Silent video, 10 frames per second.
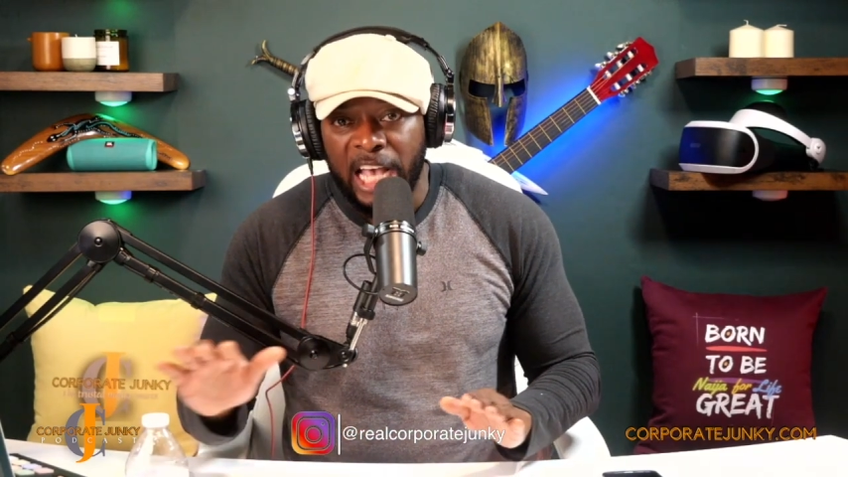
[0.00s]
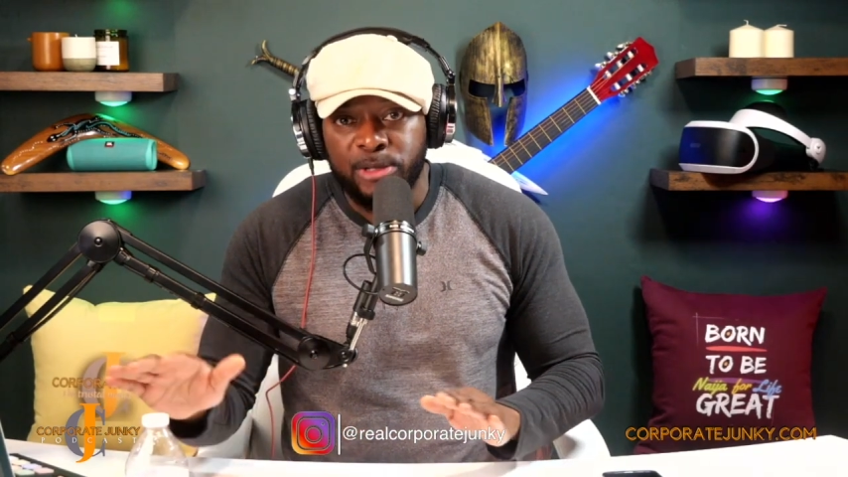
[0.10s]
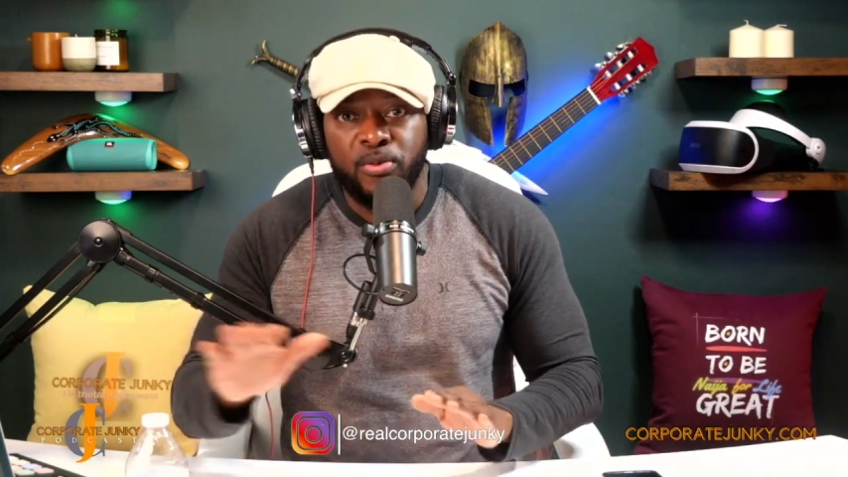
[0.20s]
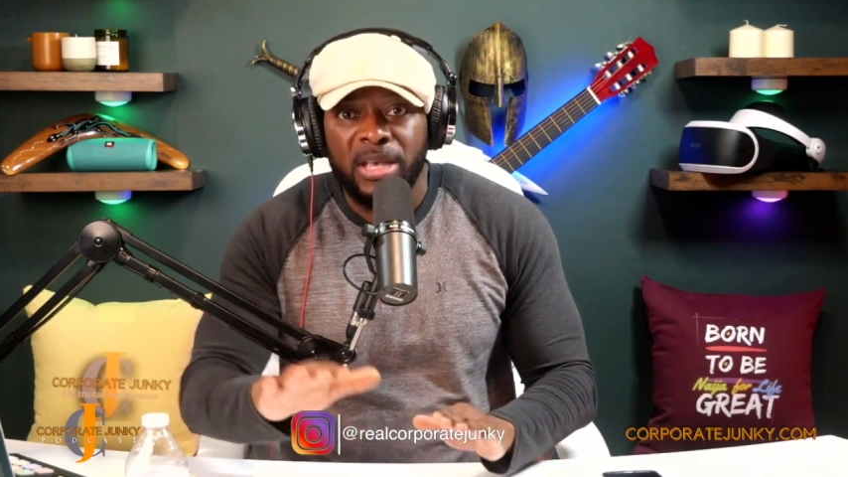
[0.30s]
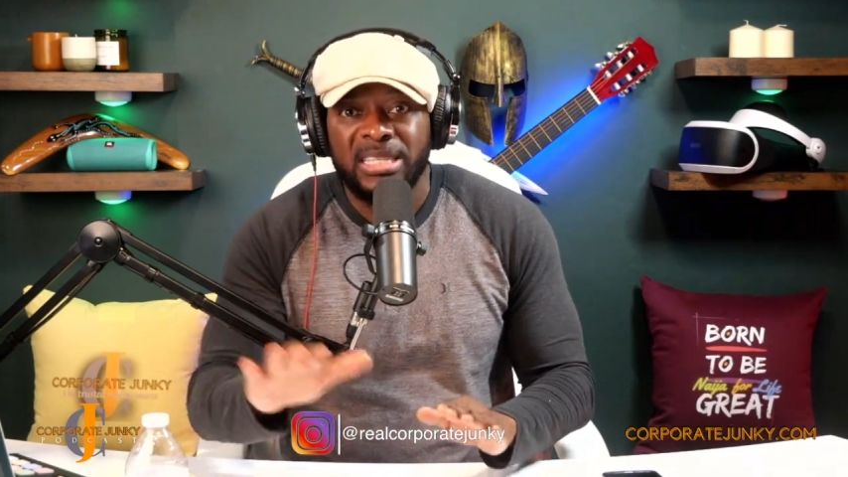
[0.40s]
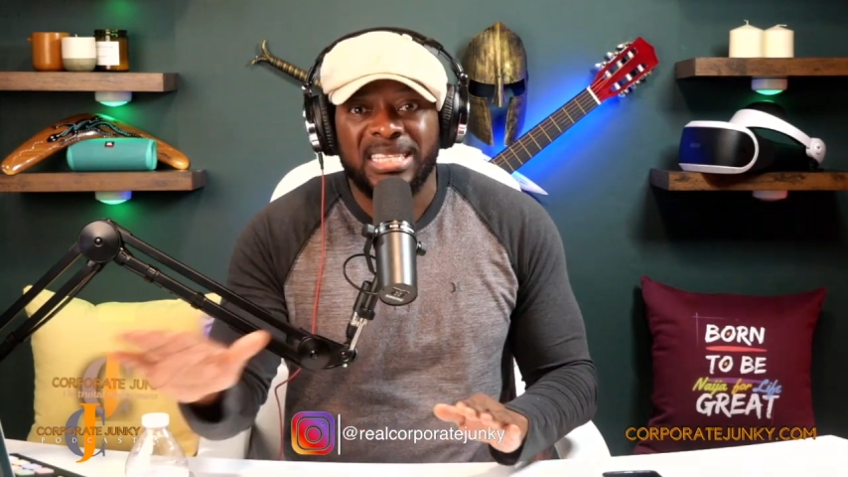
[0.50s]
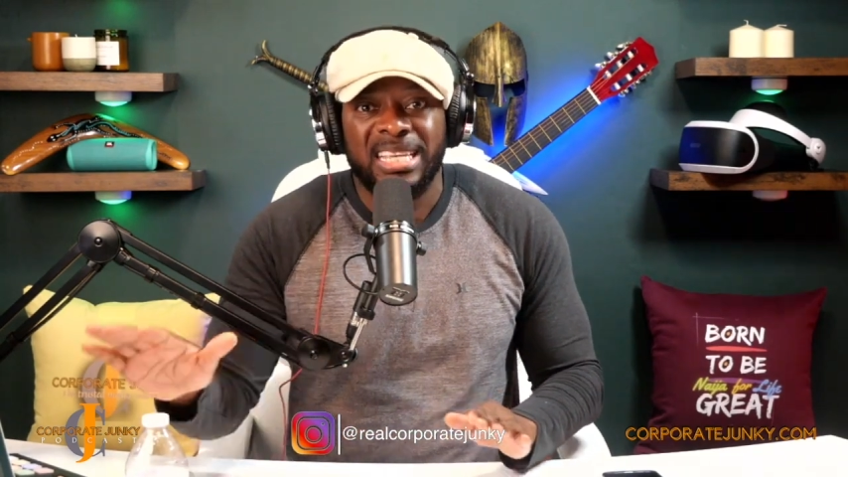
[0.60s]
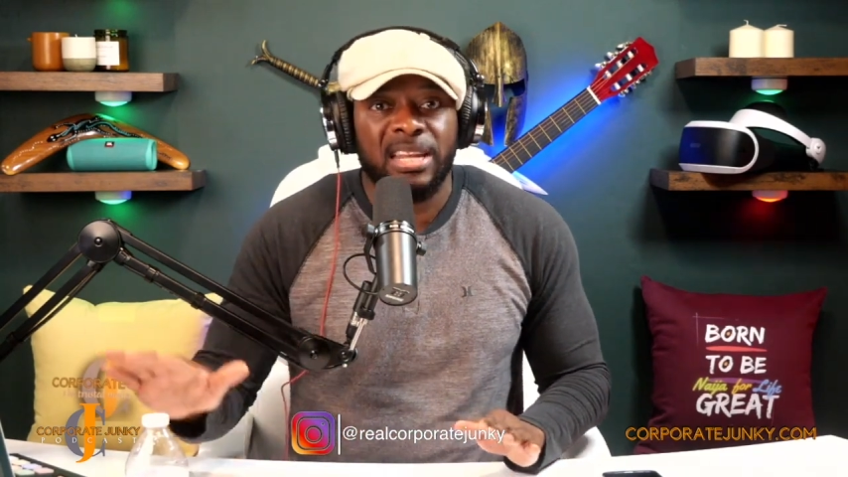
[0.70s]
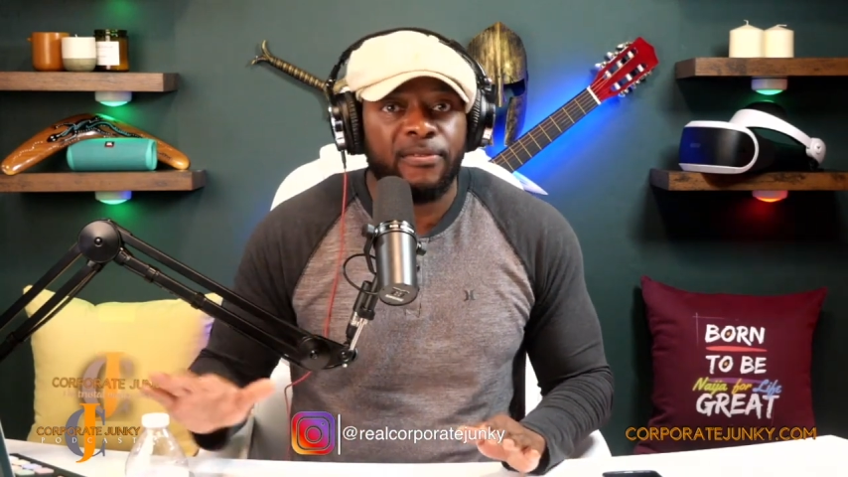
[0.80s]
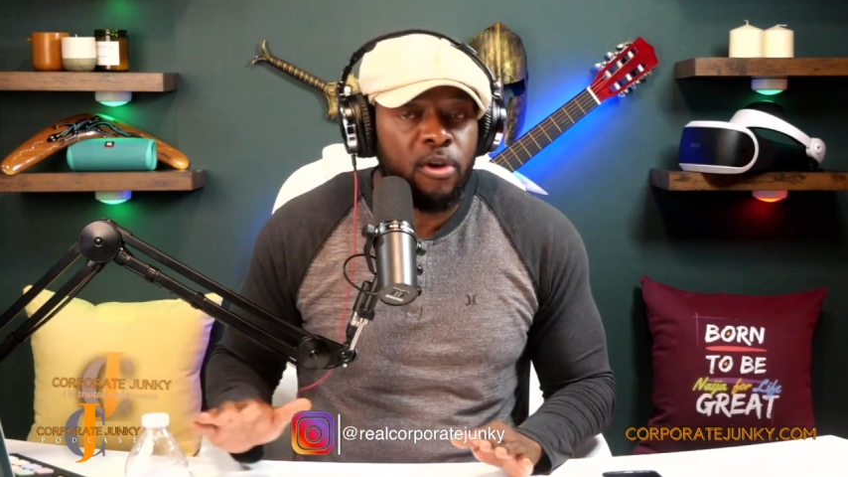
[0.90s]
expressing
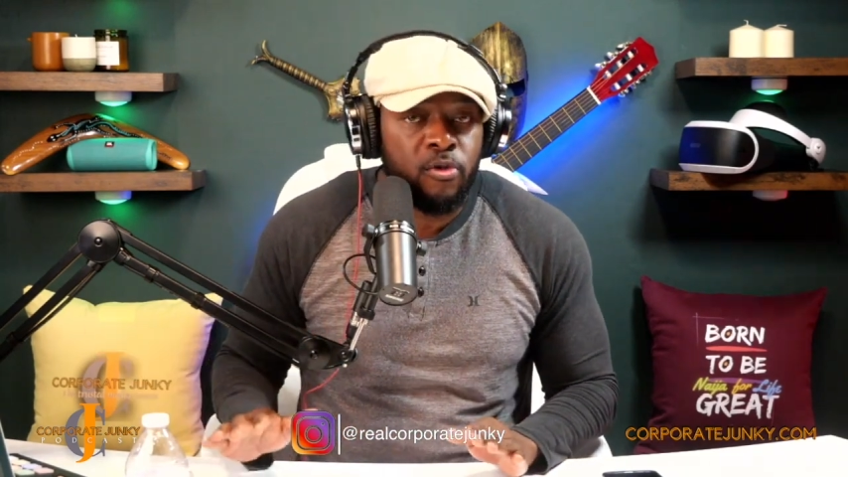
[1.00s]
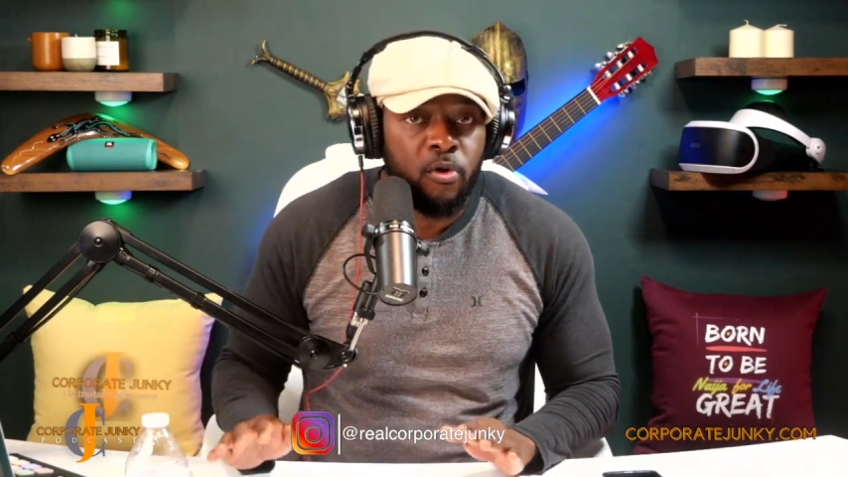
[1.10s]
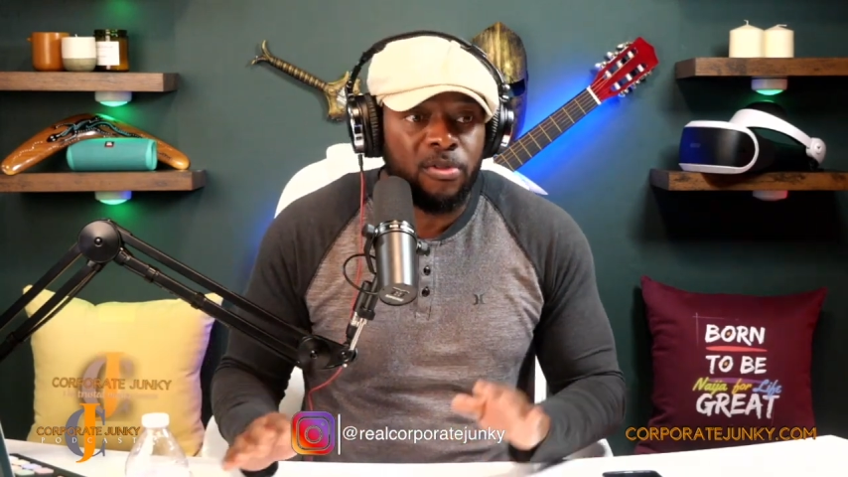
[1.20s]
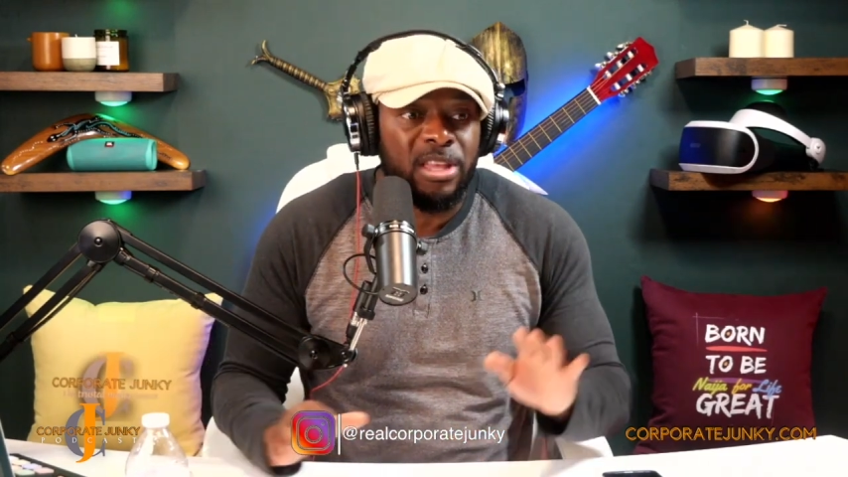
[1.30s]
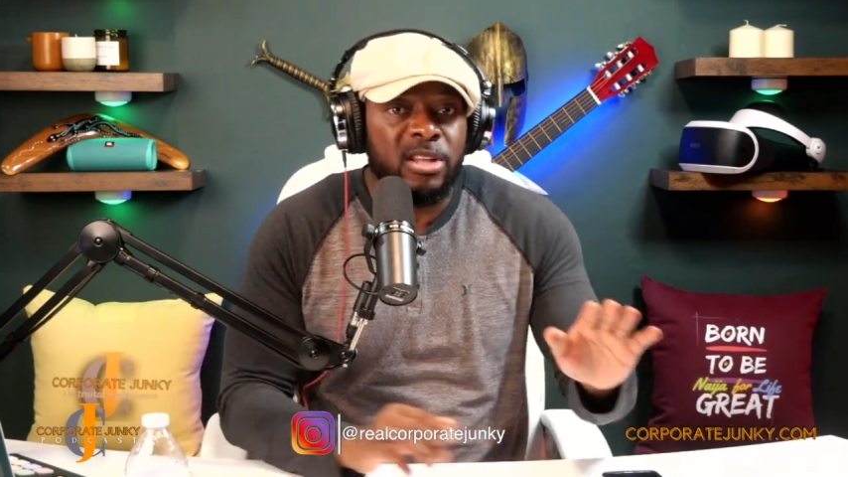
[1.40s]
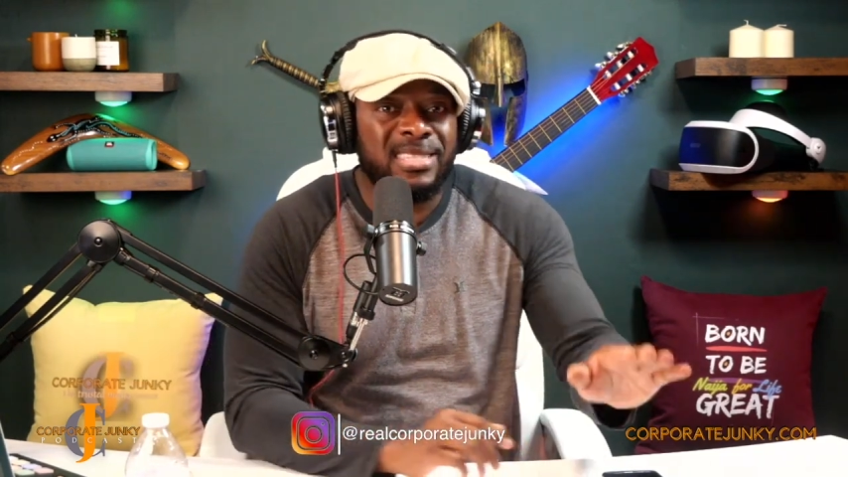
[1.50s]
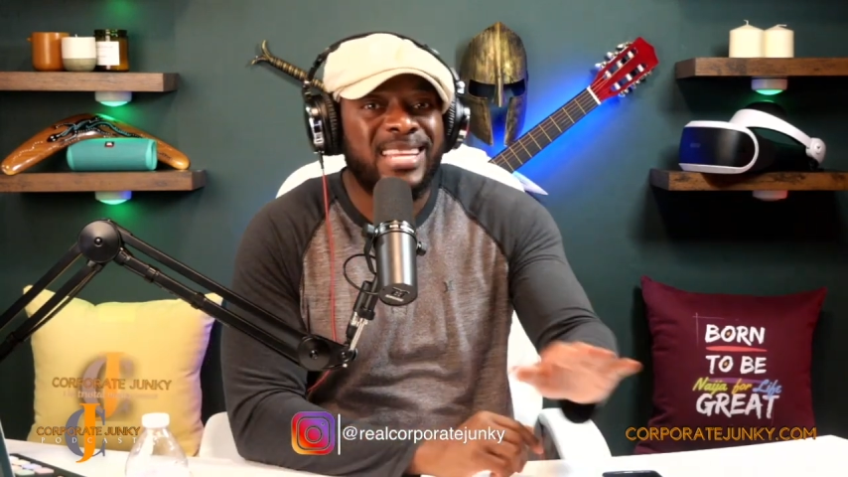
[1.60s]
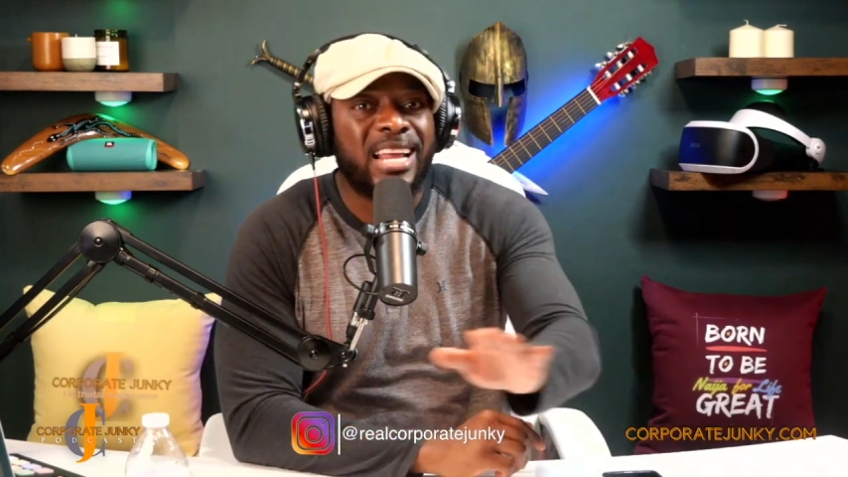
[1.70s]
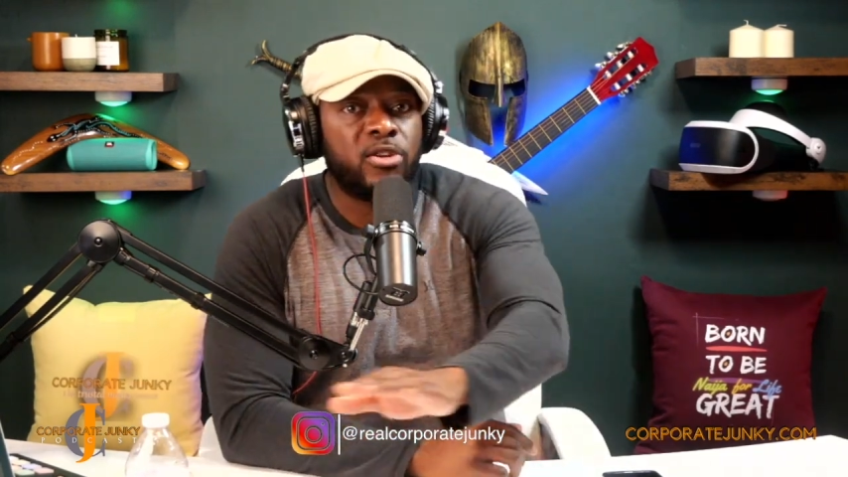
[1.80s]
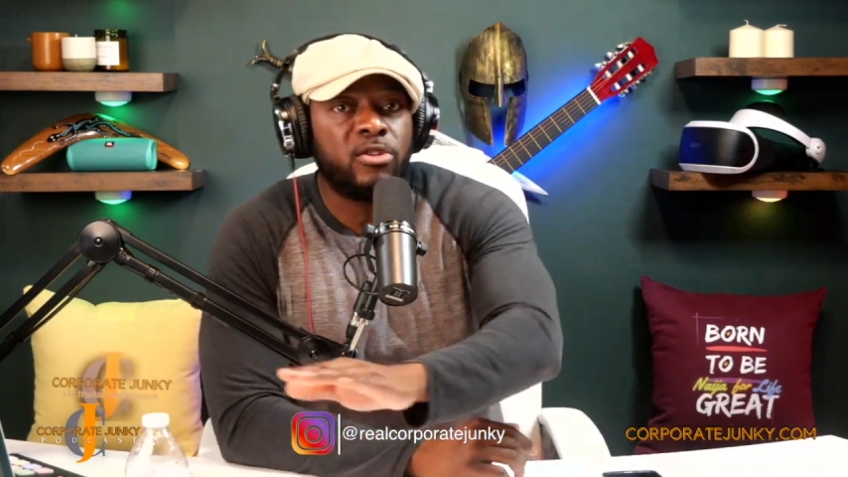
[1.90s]
significant growth in
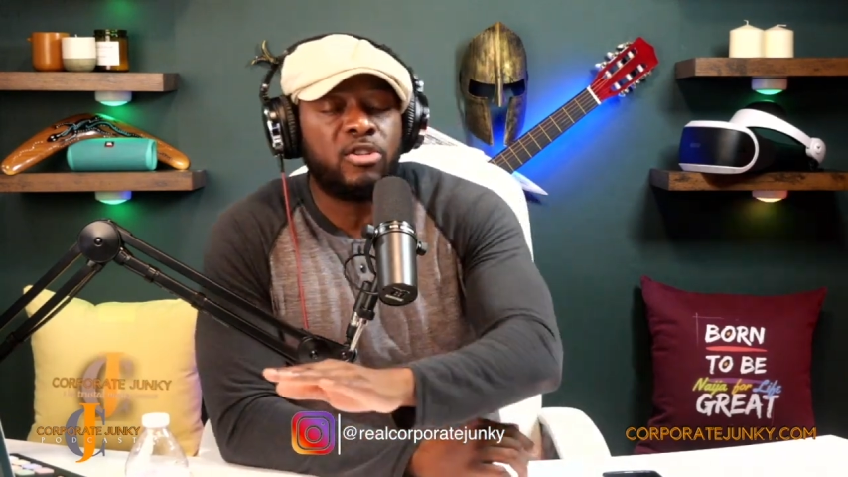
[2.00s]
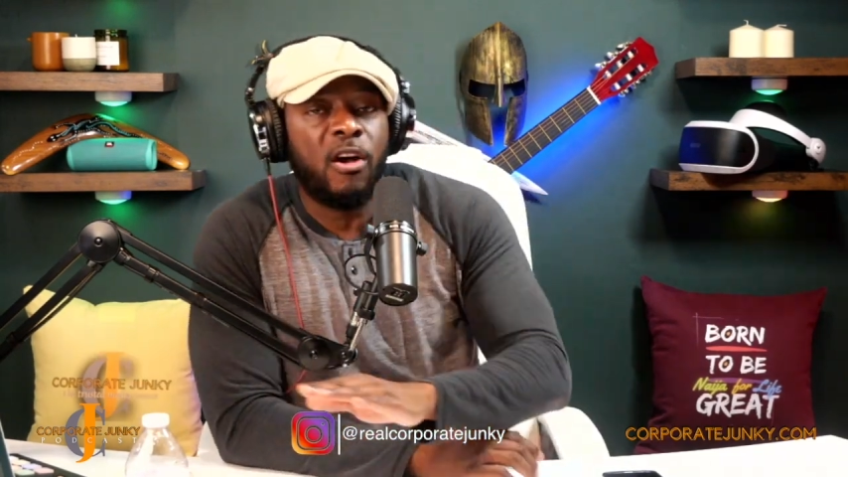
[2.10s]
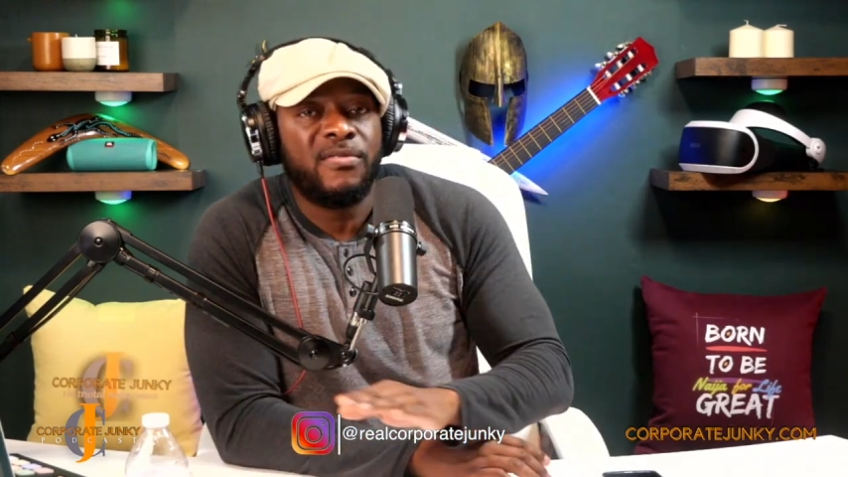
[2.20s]
sectors